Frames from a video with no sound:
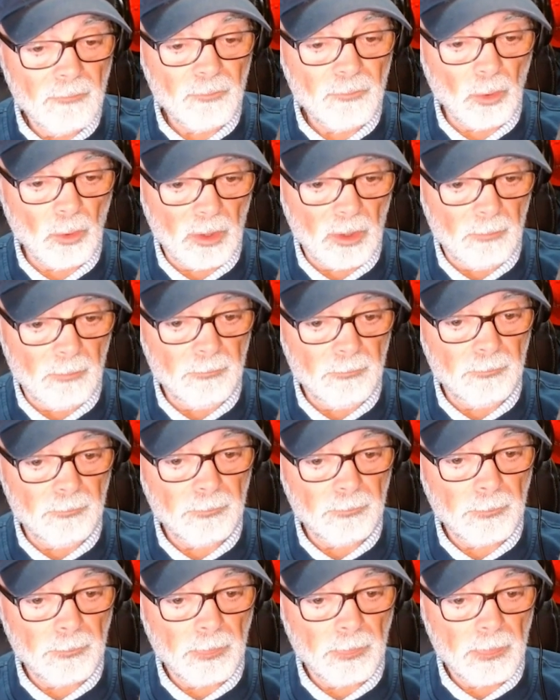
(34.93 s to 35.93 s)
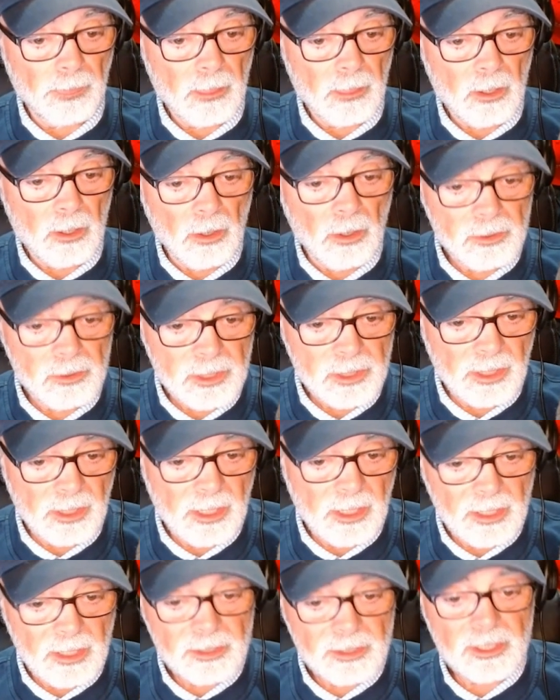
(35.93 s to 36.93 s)
forum.
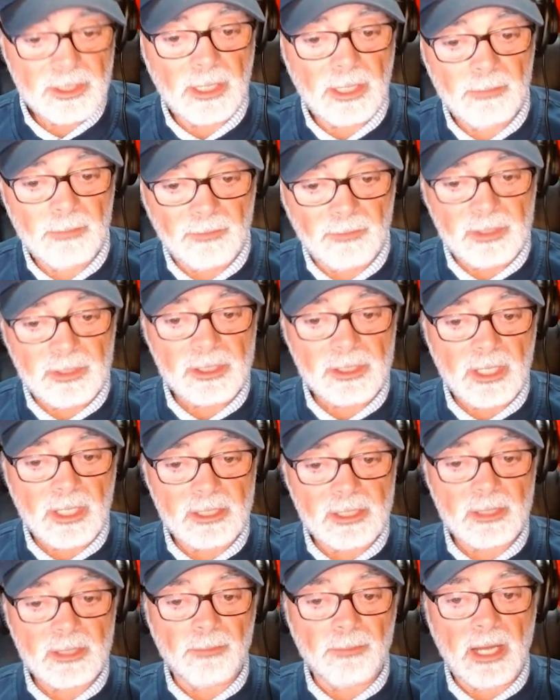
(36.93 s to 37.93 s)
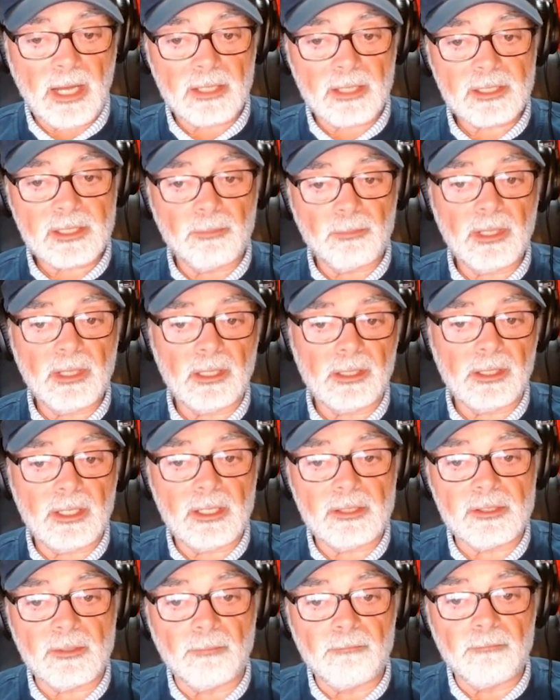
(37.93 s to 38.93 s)
Carlson and his team have discussed the
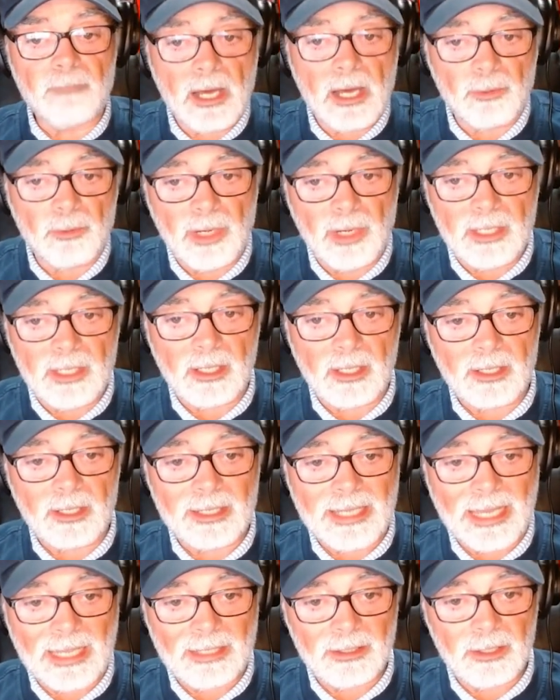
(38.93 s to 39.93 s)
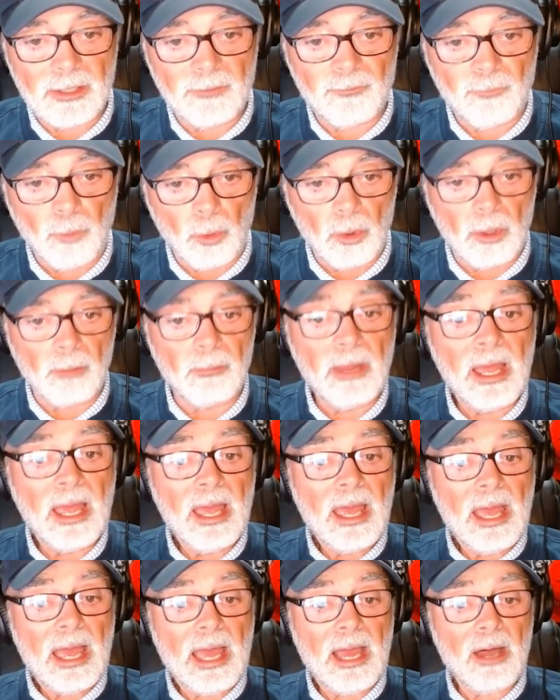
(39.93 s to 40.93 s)
possibilities of moderating a candidate forum
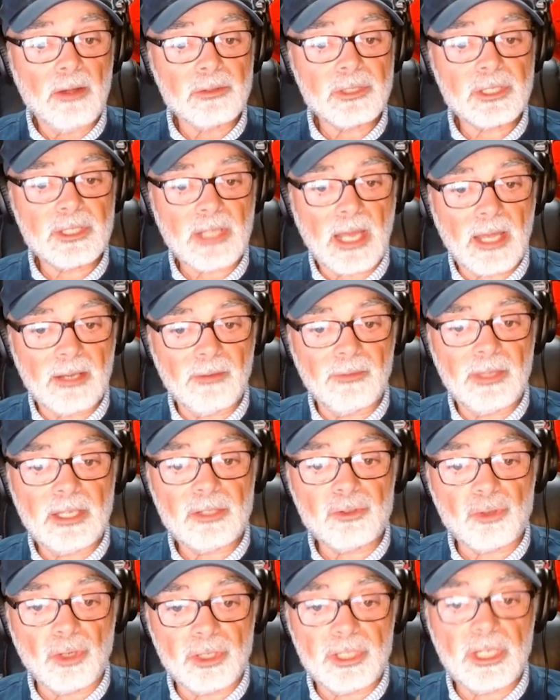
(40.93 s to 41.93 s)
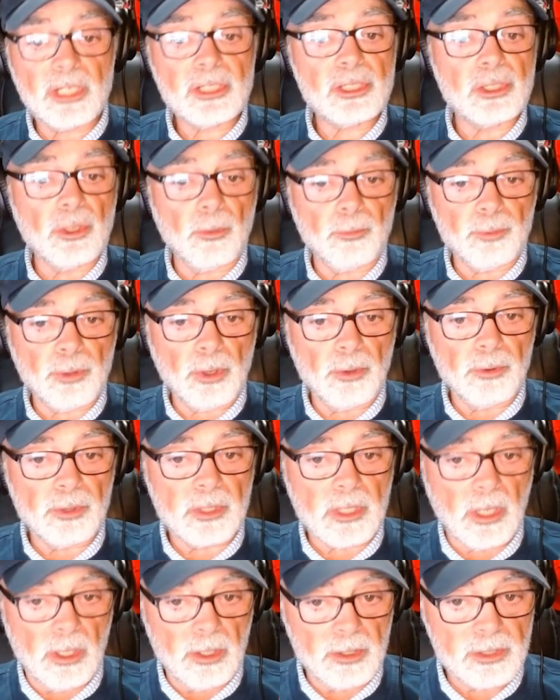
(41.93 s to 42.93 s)
outside of the traditional
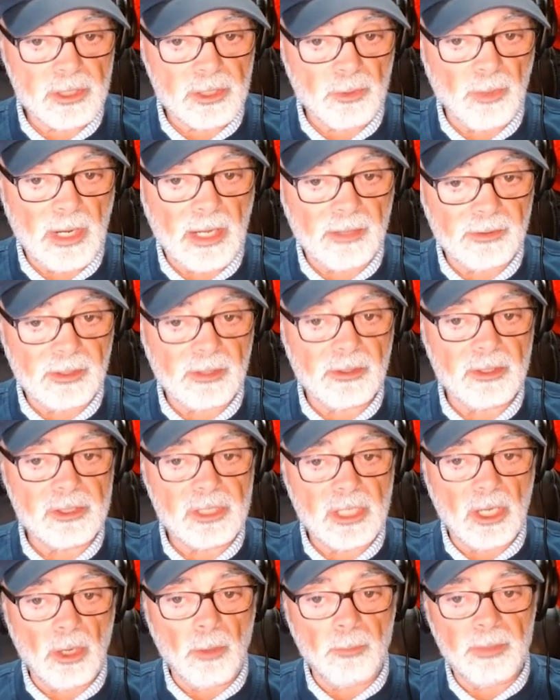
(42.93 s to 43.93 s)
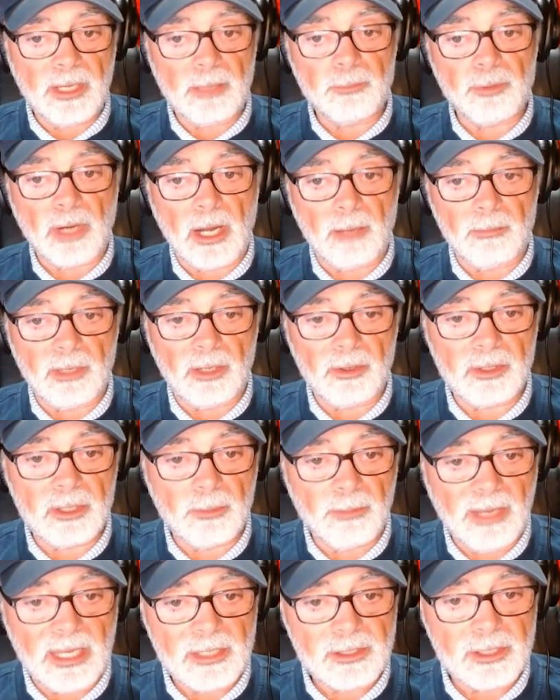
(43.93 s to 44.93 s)
protocols surrounding the GOP primary
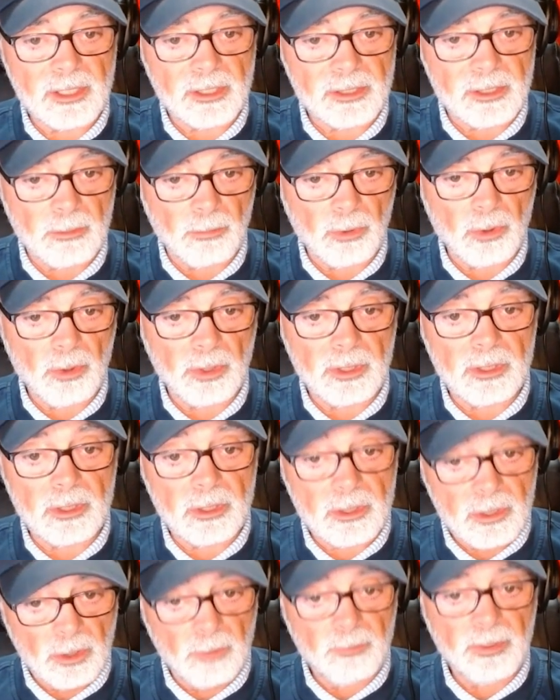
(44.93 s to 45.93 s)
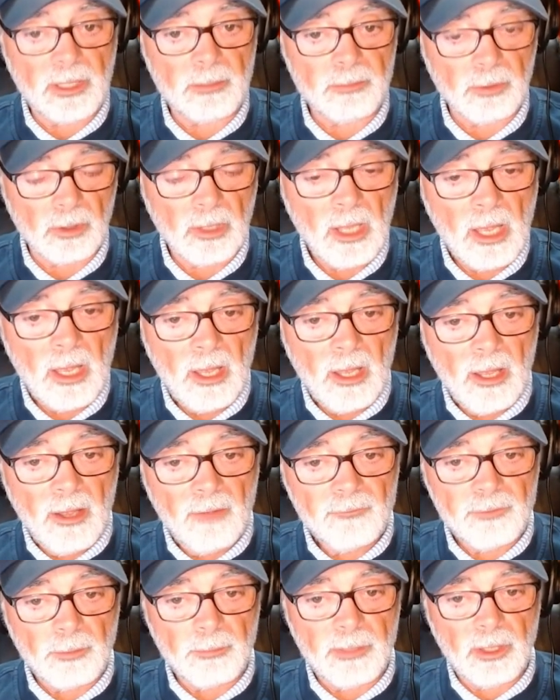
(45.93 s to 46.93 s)
debate system, according to two people
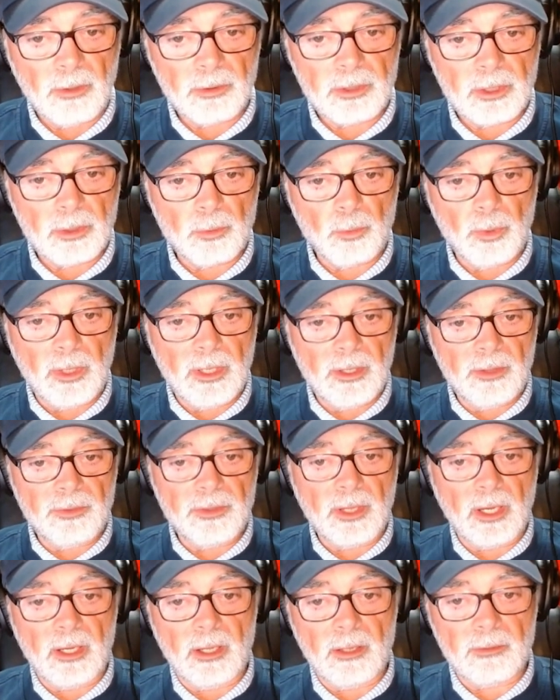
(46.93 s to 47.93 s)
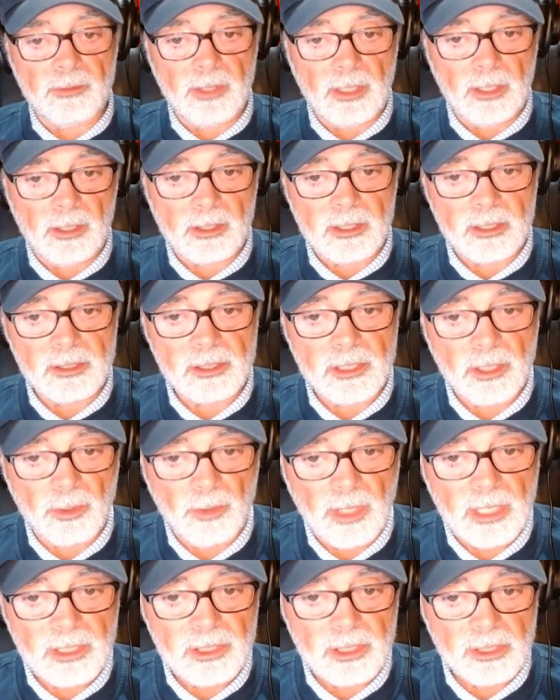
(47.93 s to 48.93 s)
familiar with the
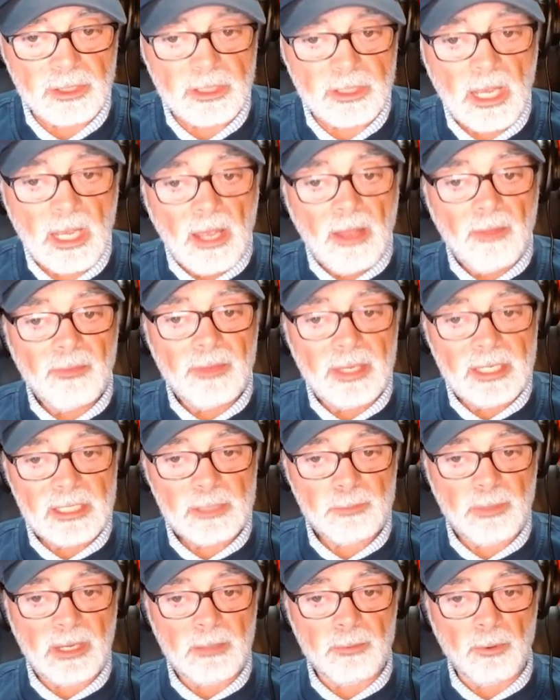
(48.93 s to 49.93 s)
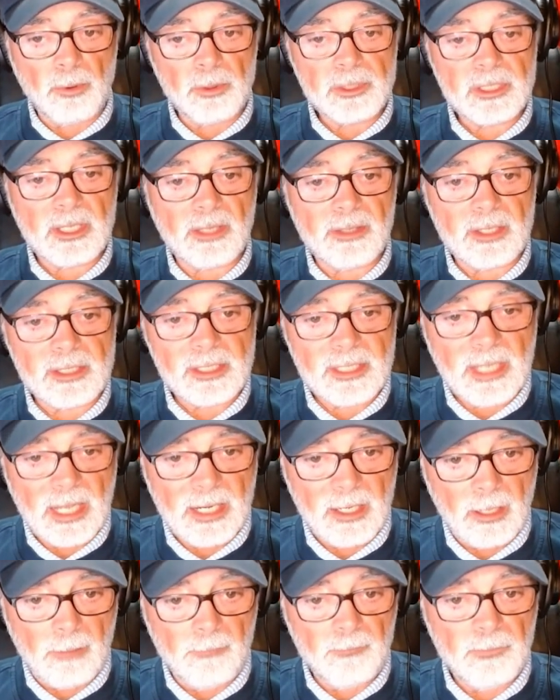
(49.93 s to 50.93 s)
considerations. These people said the
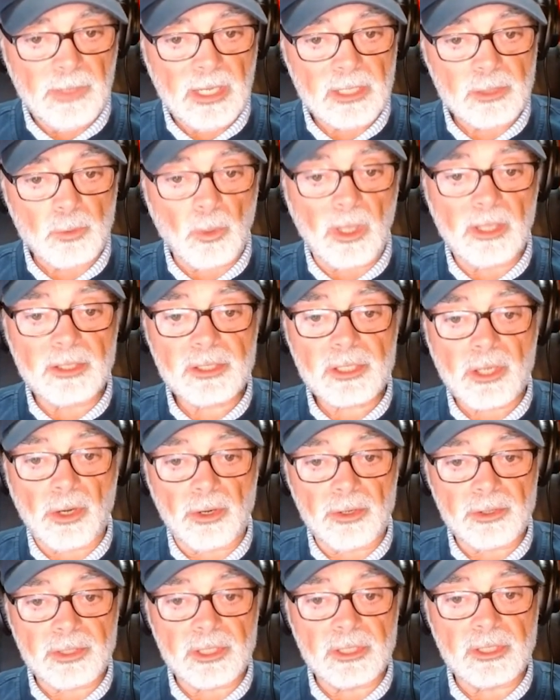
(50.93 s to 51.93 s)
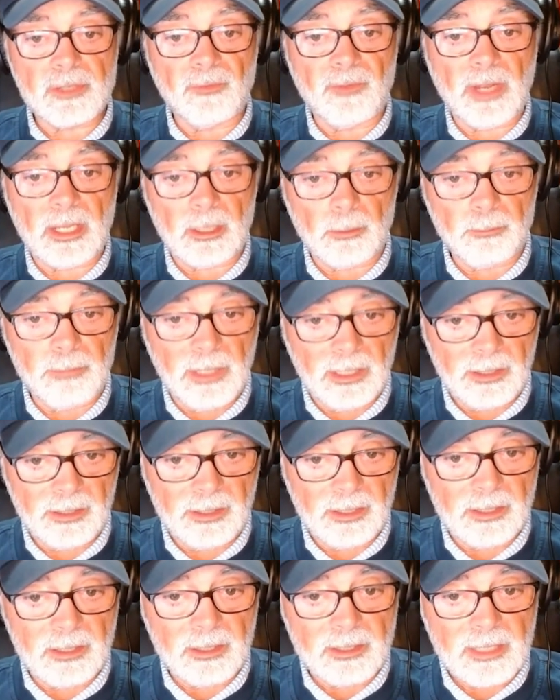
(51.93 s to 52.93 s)
setup, as well as Carlson's
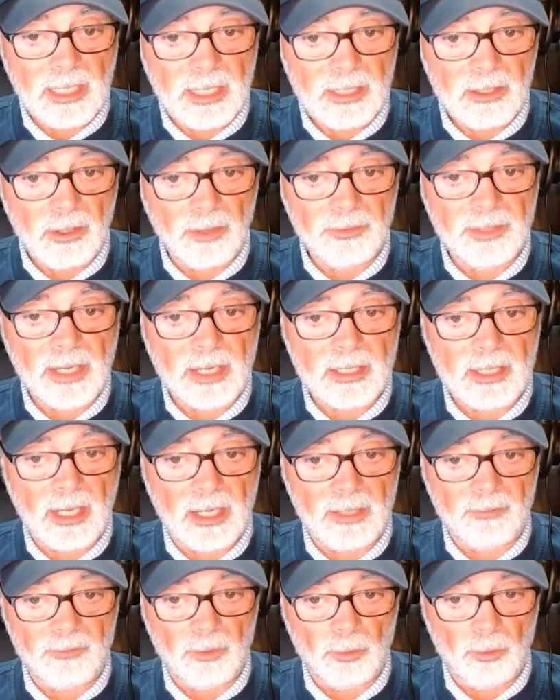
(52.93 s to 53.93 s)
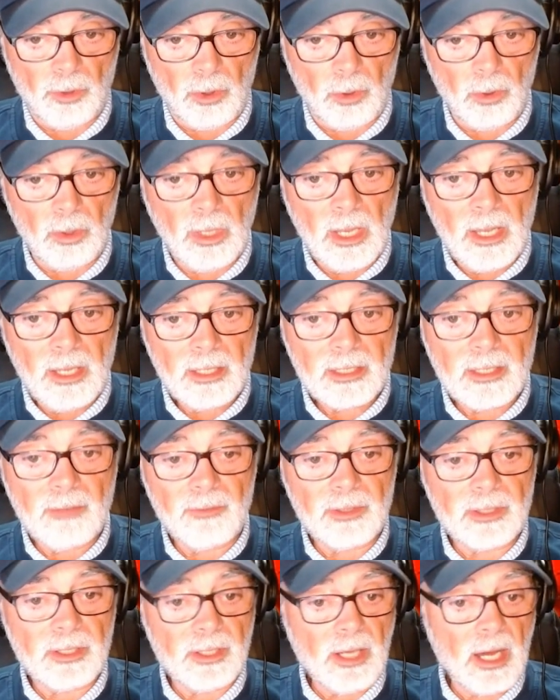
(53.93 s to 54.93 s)
availability to take on that kind of a role,
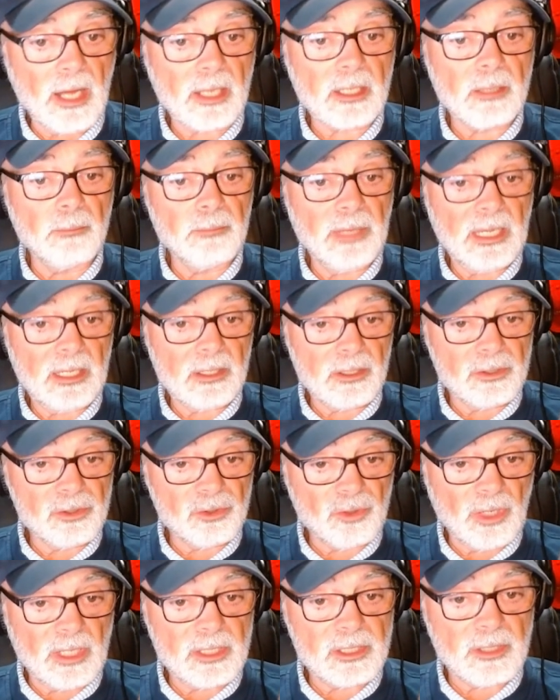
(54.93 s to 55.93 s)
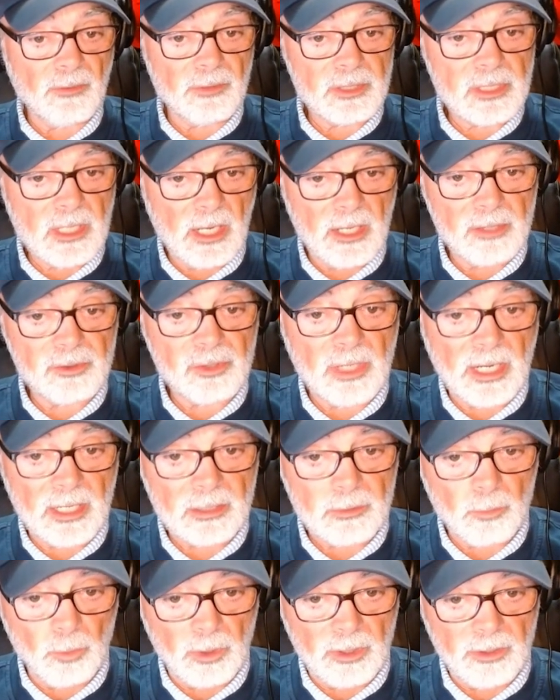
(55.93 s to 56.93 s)
given the non-compete constraints of his
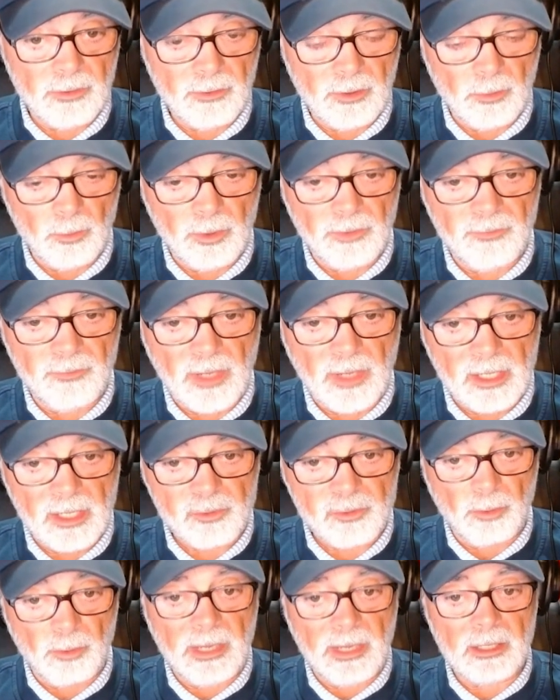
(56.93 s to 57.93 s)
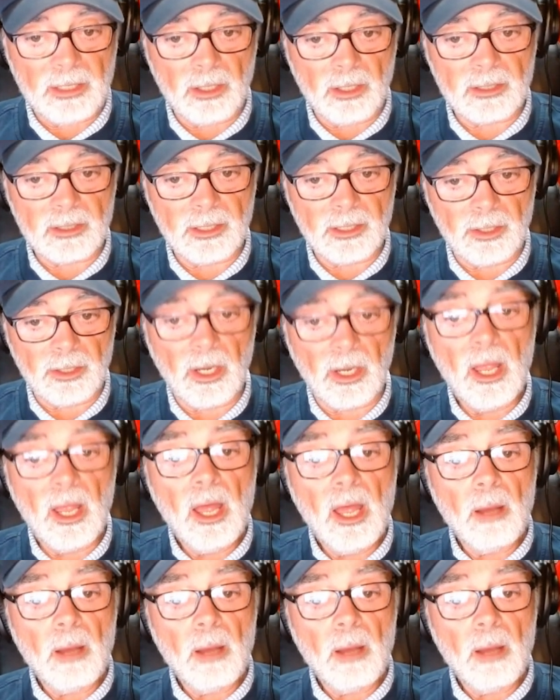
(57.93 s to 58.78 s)
contract with Fox, remain unclear.